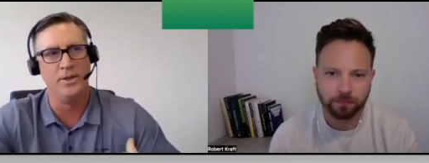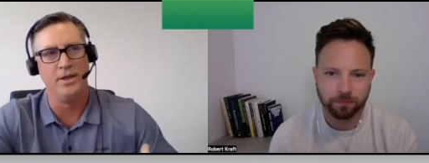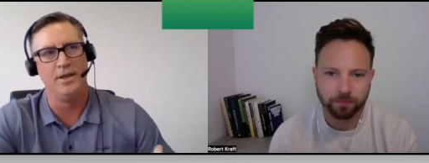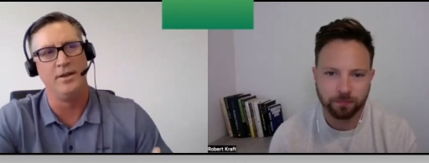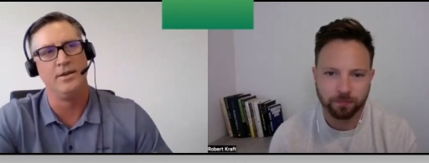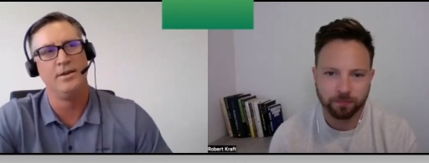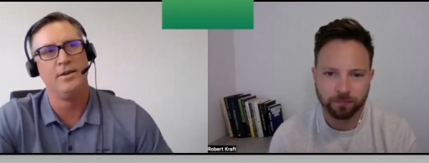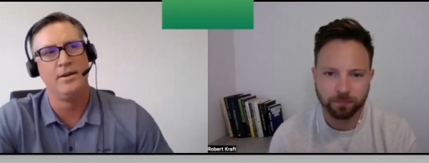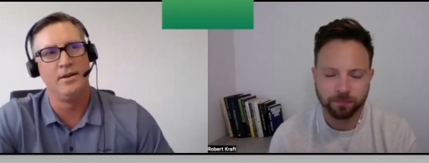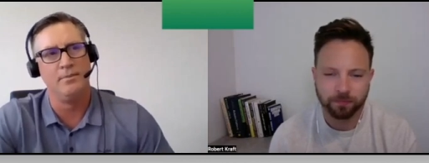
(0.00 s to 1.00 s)
Speaker 1: be
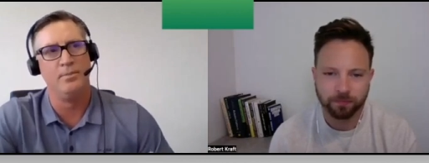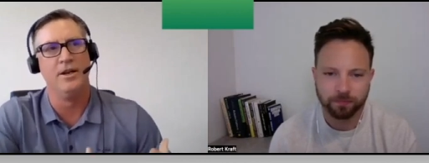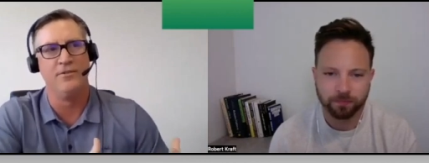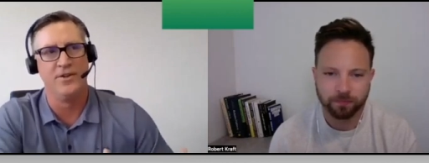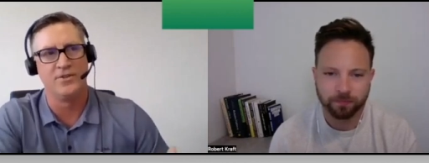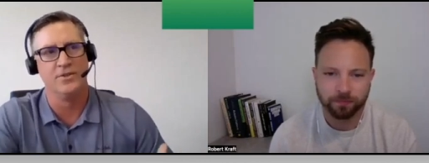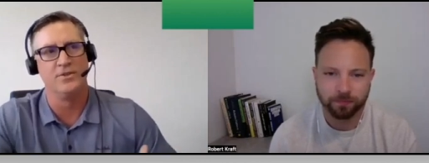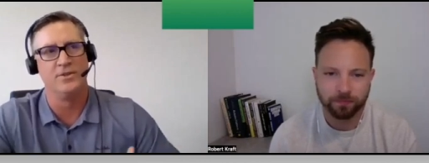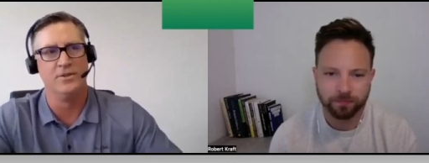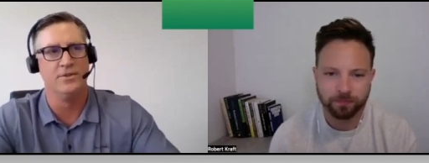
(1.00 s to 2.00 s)
beneficial
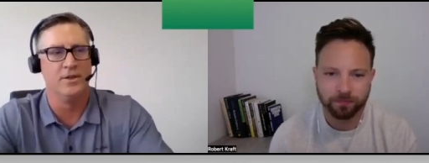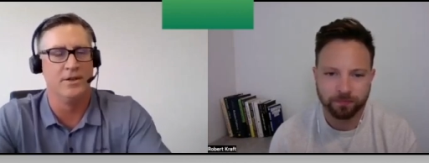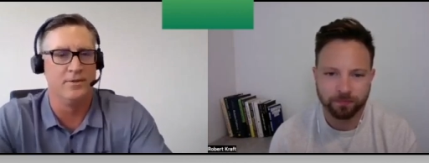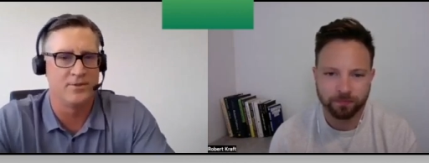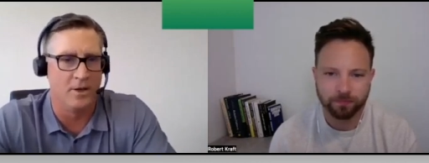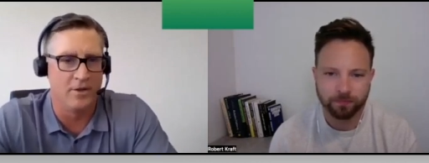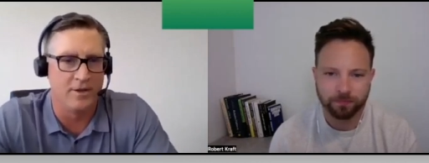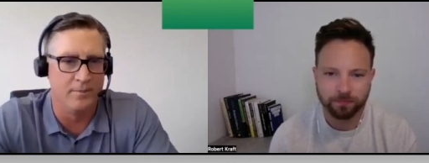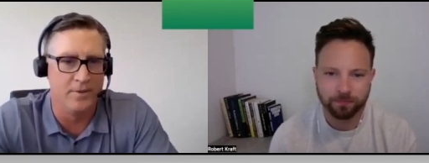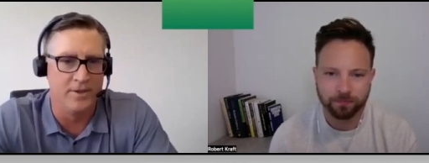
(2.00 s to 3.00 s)
to uh, smaller
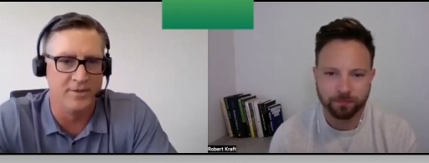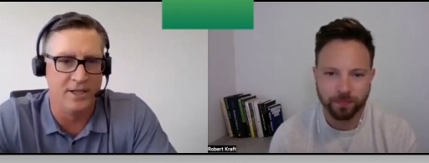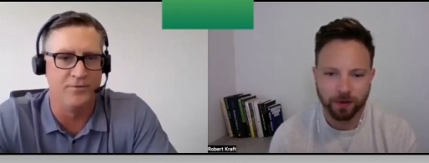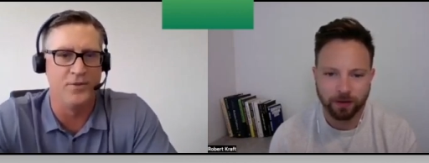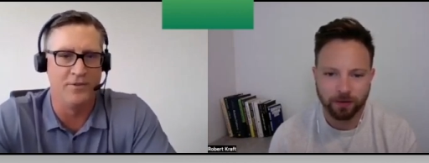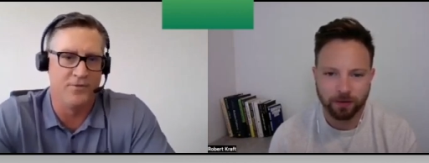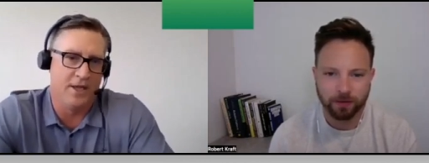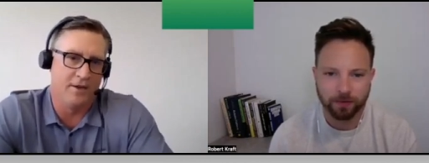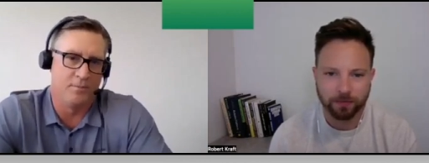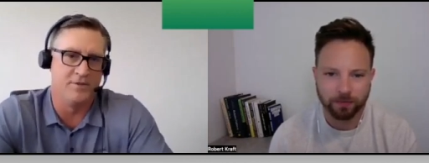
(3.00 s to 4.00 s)
companies if if
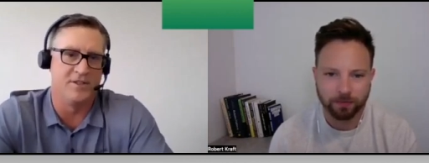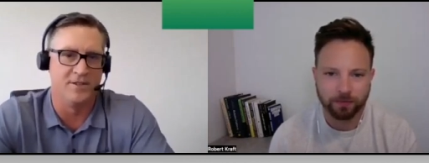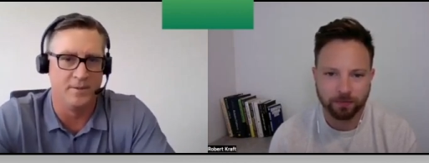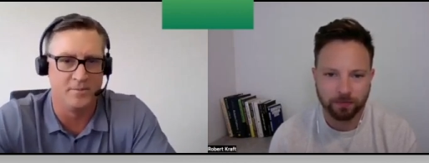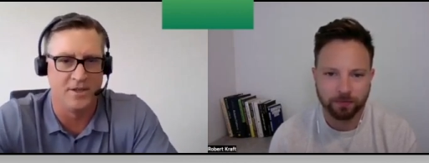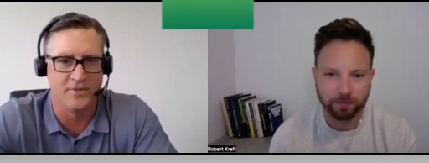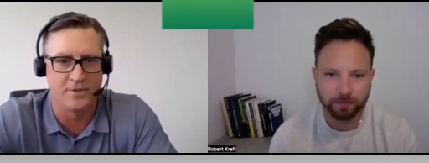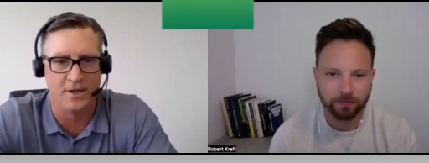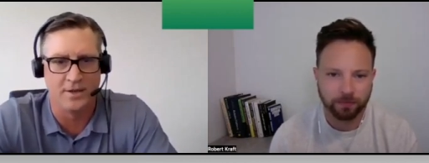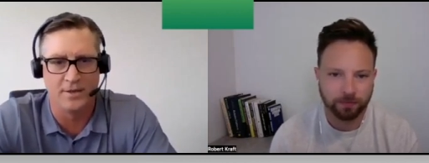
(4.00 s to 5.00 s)
they position themselves
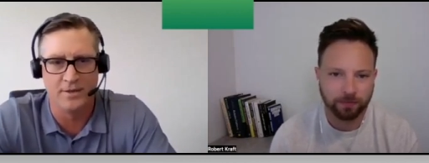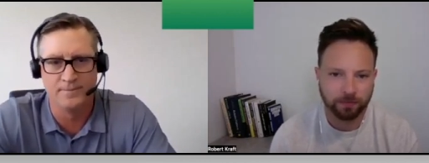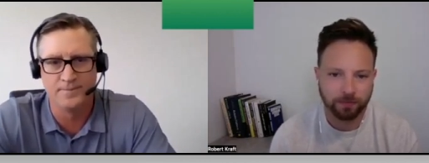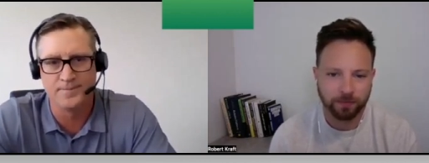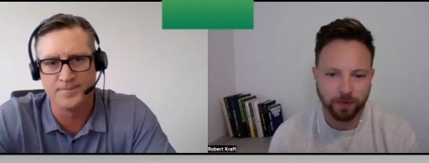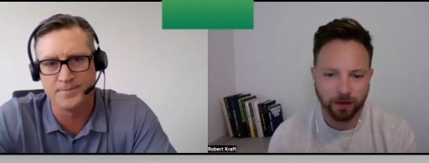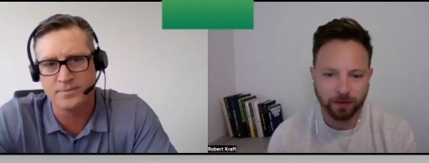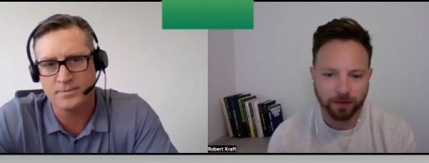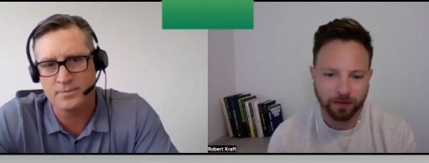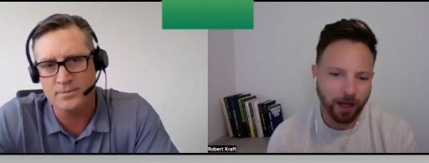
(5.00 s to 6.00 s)
correctly.
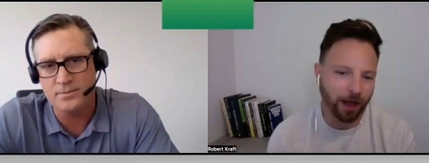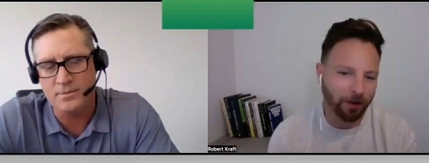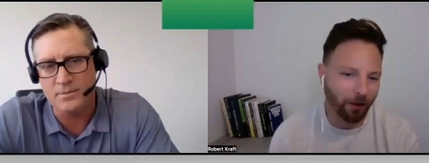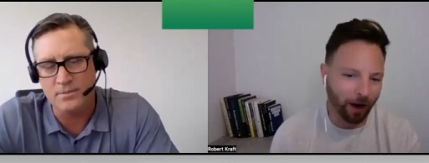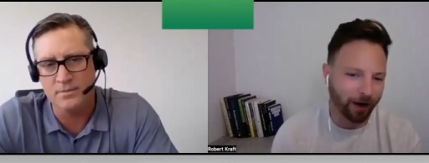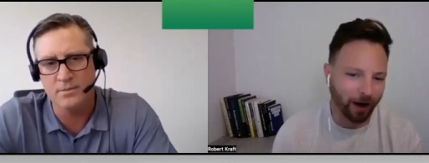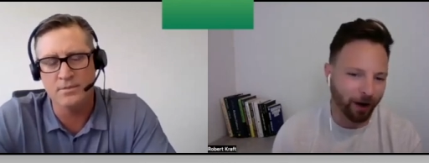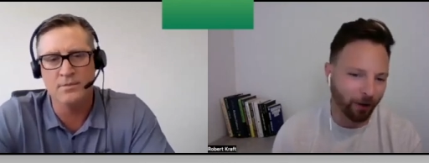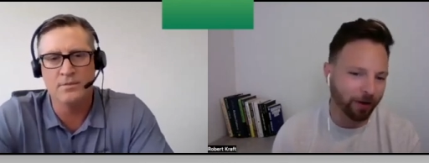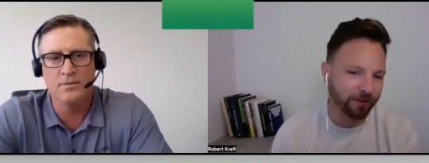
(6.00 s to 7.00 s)
Speaker 2: Yeah, no, I,
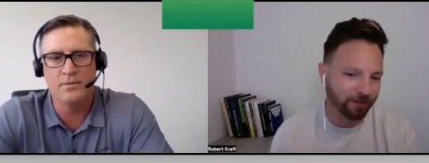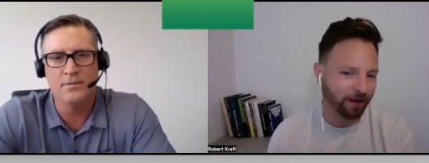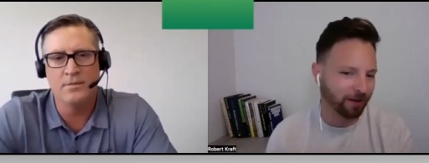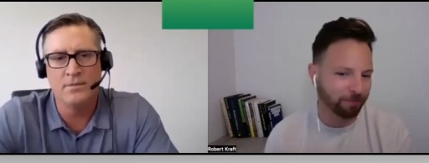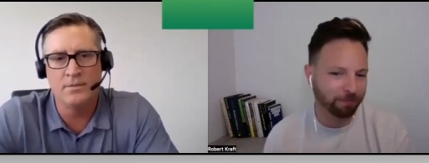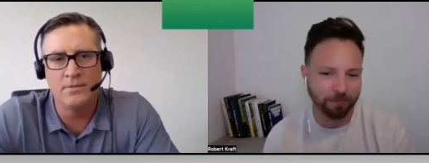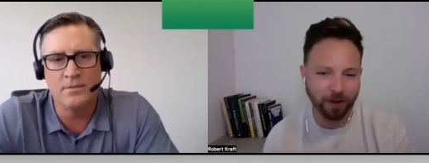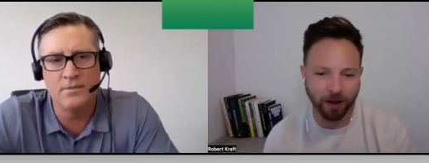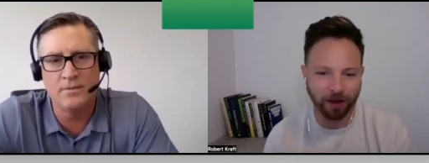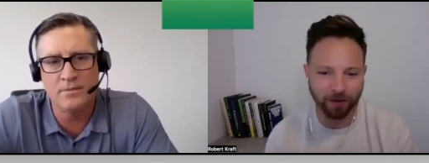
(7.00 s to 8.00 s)
I already see
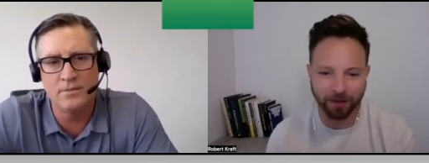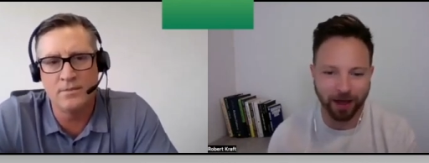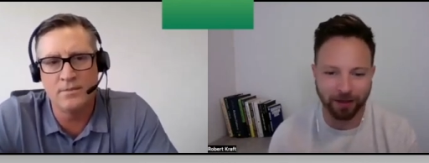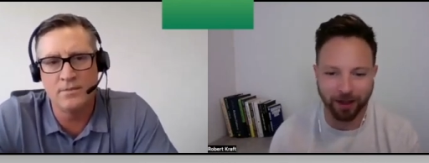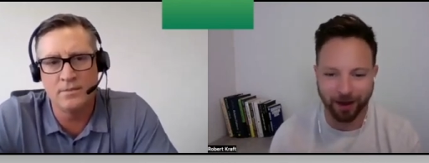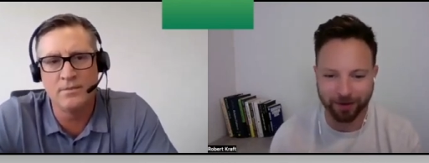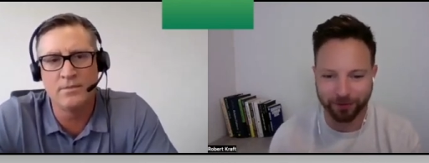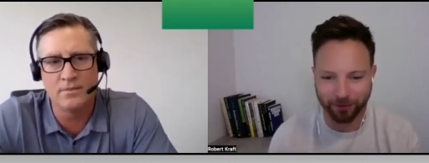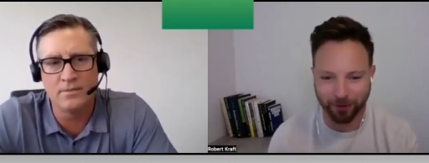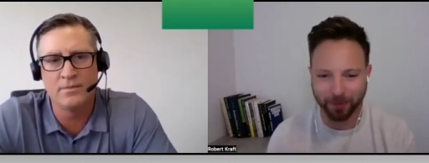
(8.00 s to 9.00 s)
uh, the
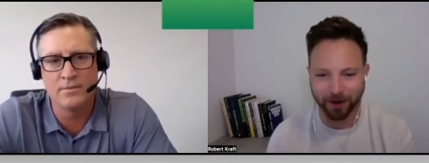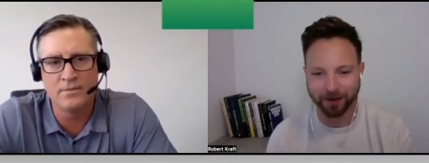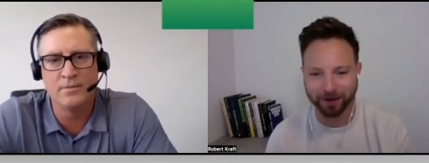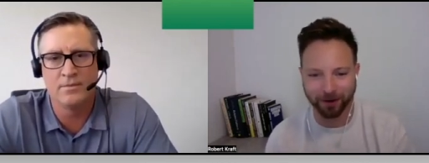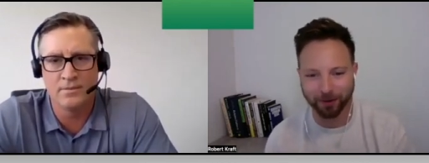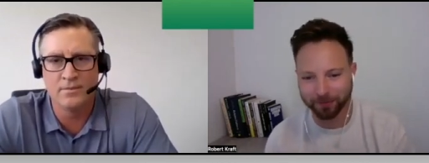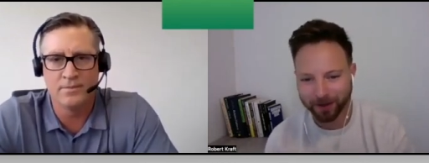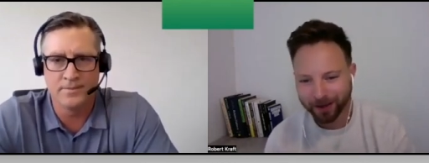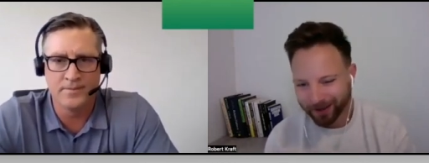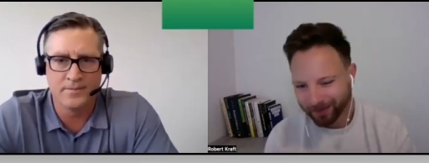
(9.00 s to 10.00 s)
headlines from, uh, you know,
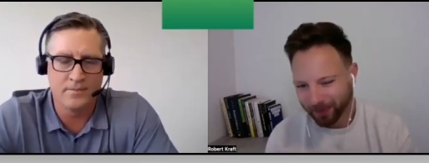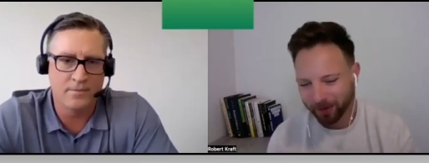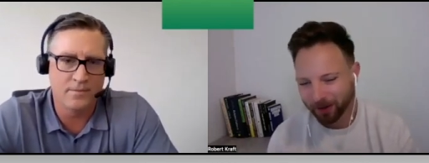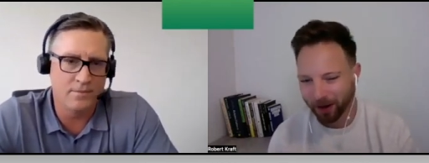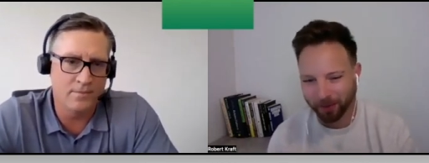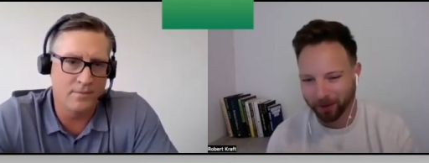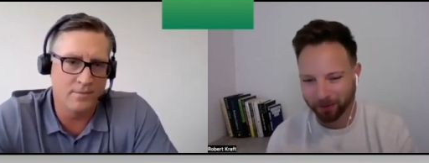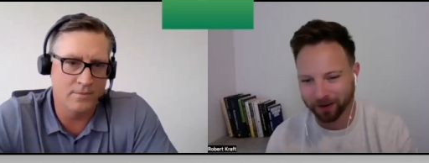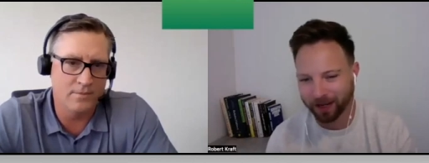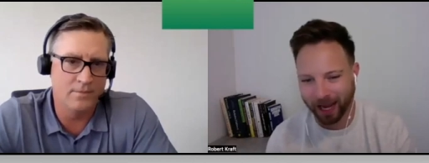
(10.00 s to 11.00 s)
maybe a company that
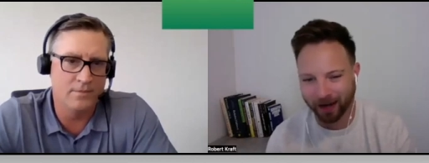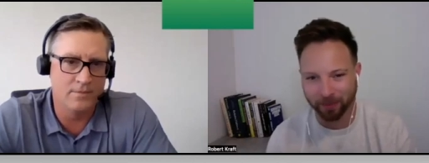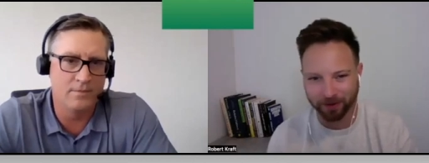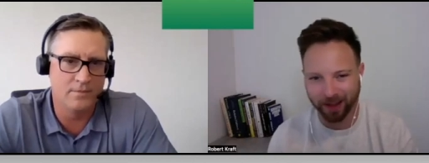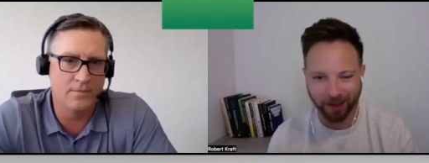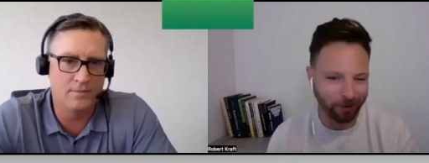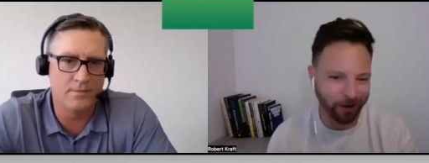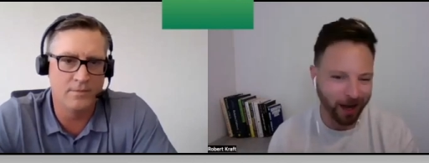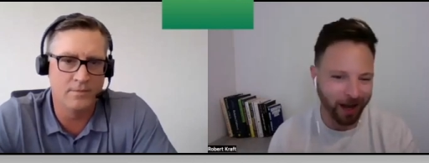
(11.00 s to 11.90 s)
was in cannabis, now they're an